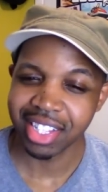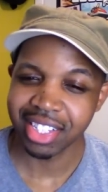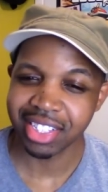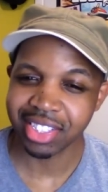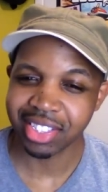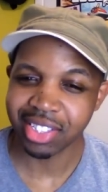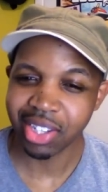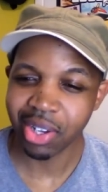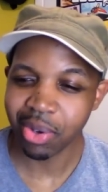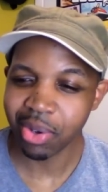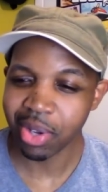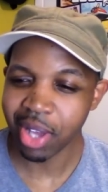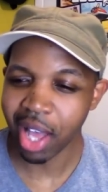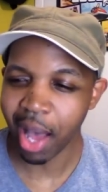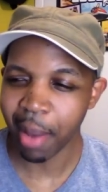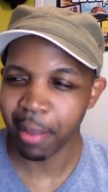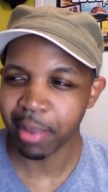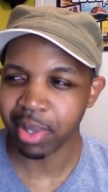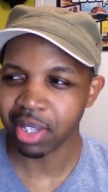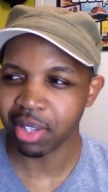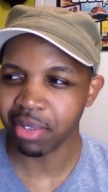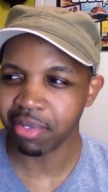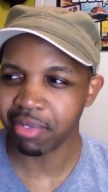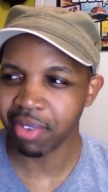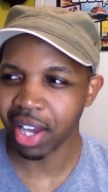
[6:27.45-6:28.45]
so I
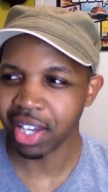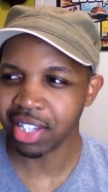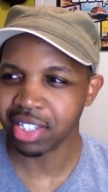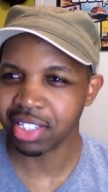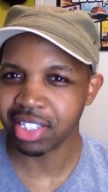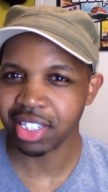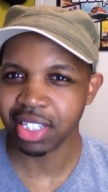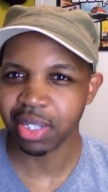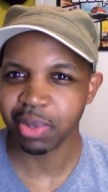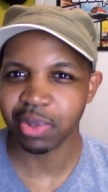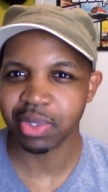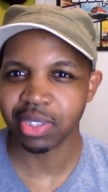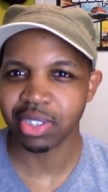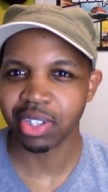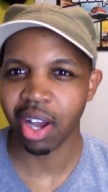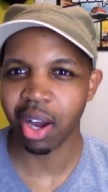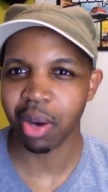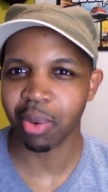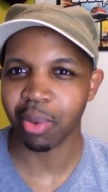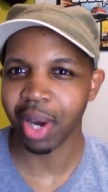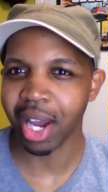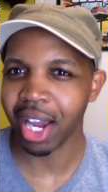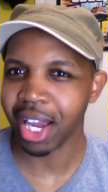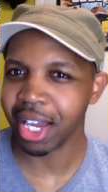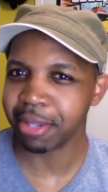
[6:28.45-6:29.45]
mean the fight scene was
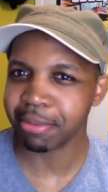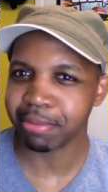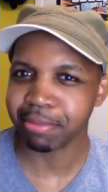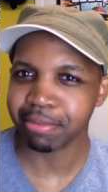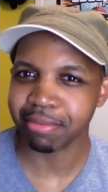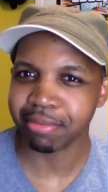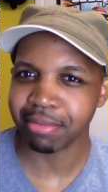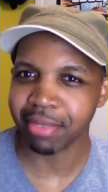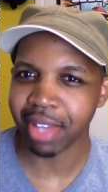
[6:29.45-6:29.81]
alright.